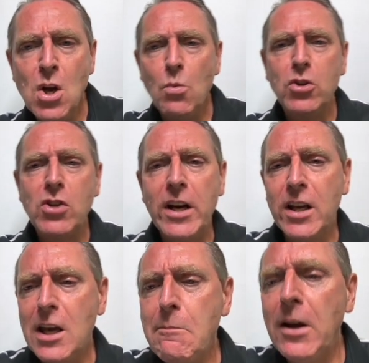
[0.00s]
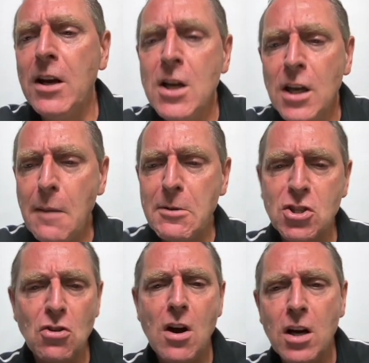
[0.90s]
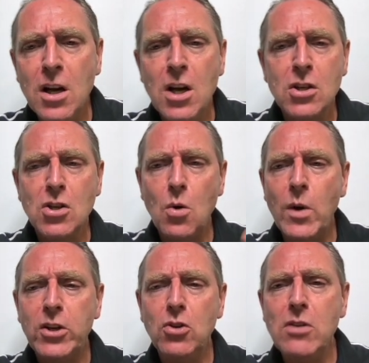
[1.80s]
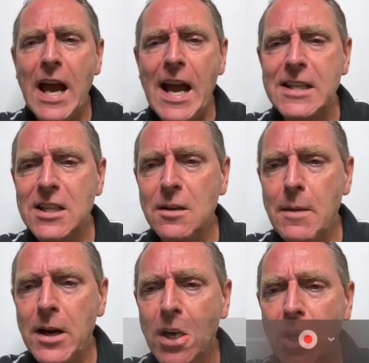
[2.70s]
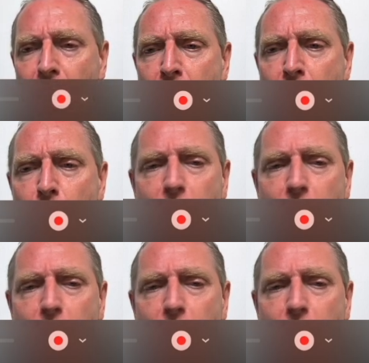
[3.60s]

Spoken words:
We're trying to keep it strong. So when you guys in America, when